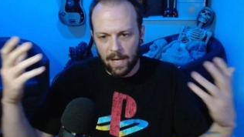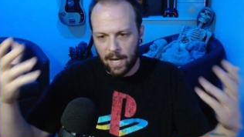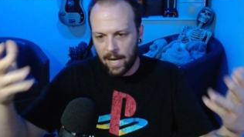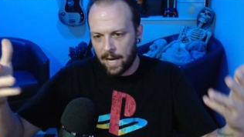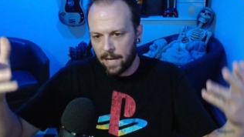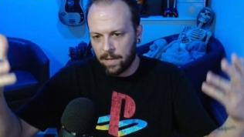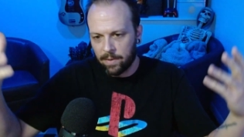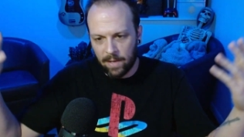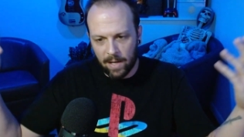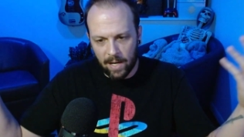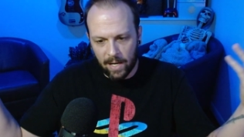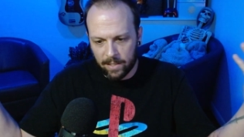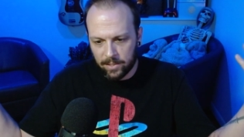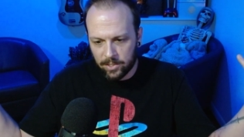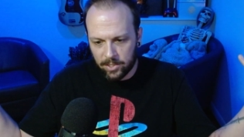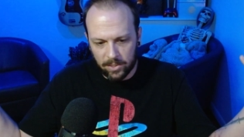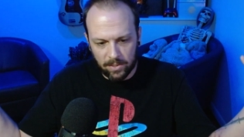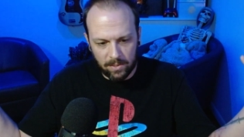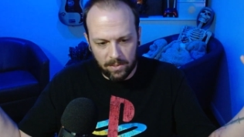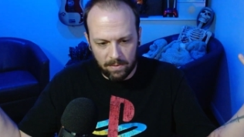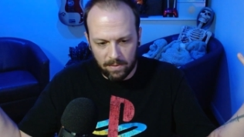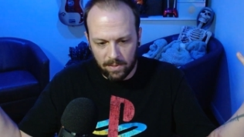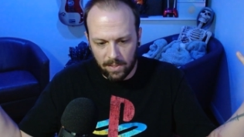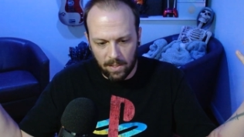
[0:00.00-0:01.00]
I
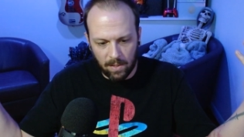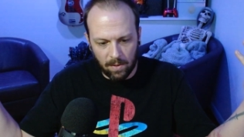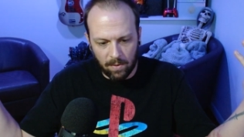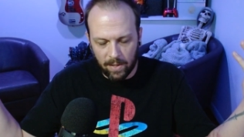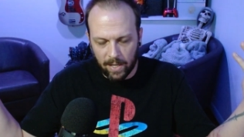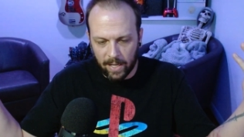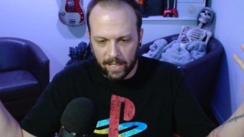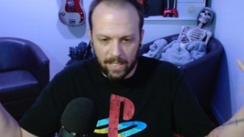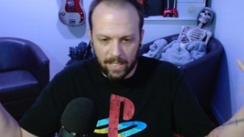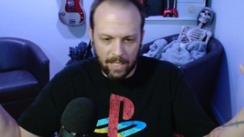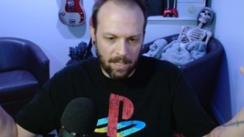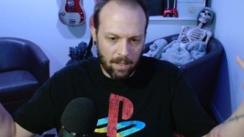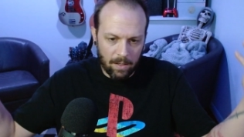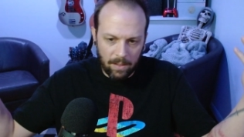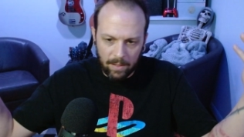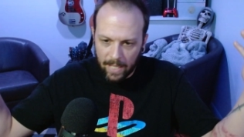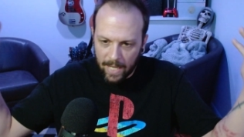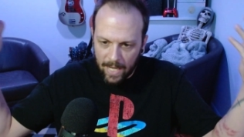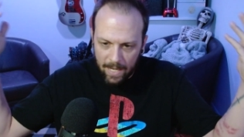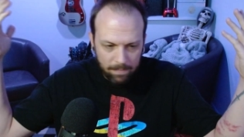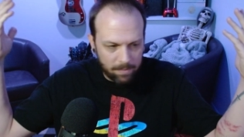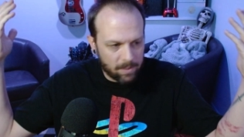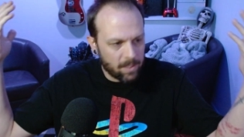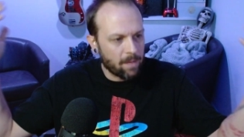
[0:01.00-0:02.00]
just, I get all
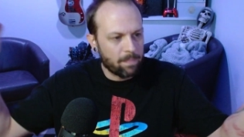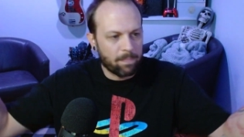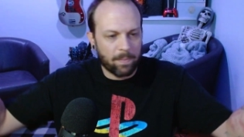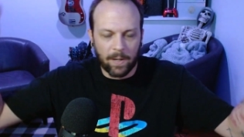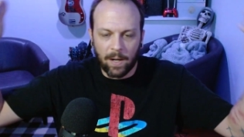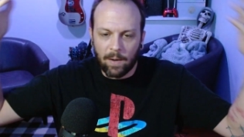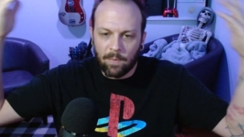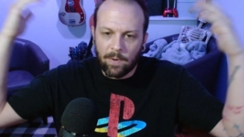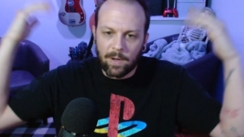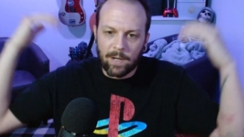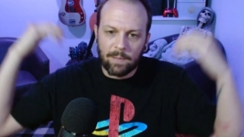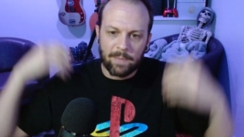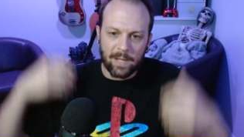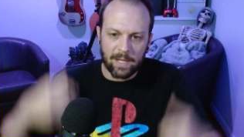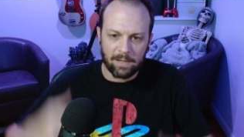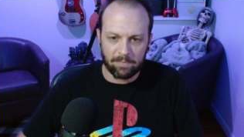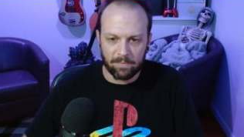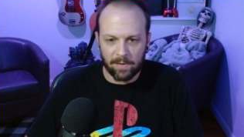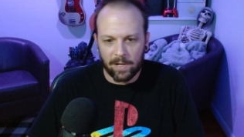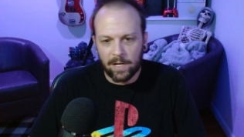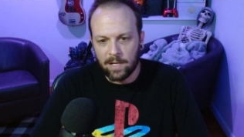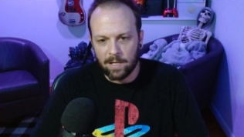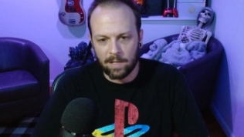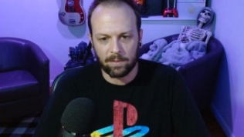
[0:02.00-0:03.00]
amped up and I want to make
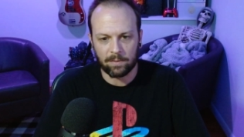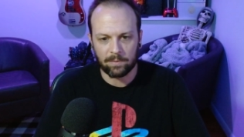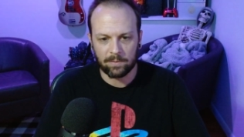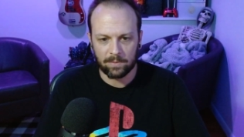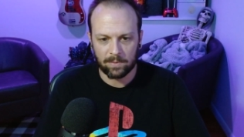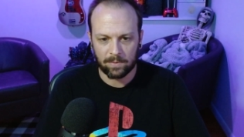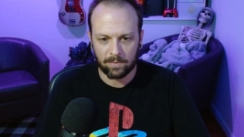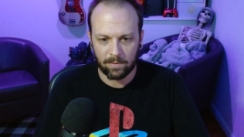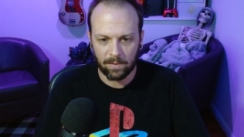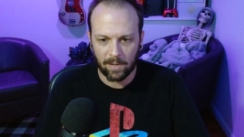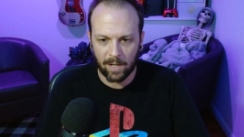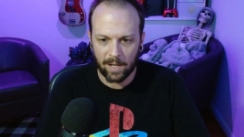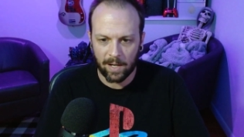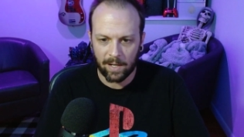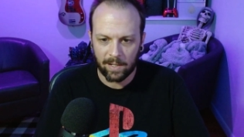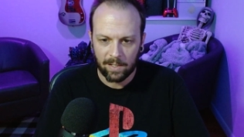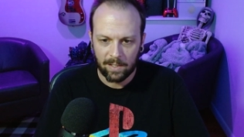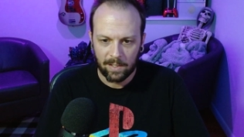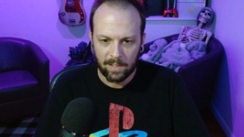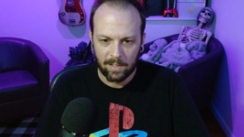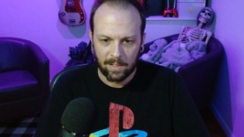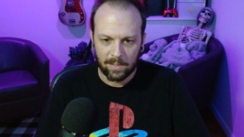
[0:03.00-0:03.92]
videos, right?